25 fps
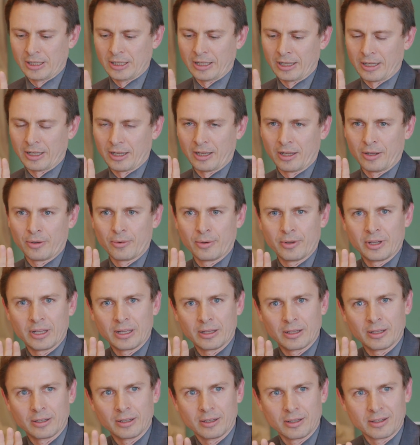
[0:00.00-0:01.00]

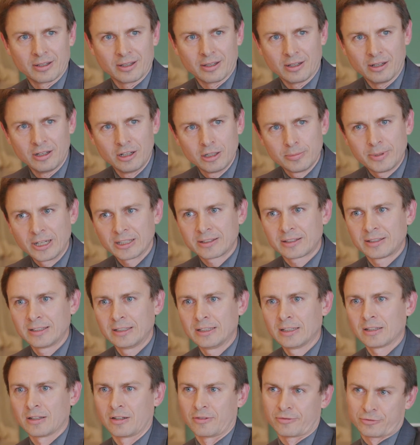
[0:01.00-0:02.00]

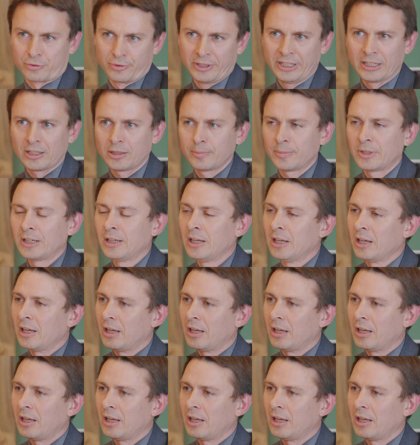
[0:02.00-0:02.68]
liberty, freedom,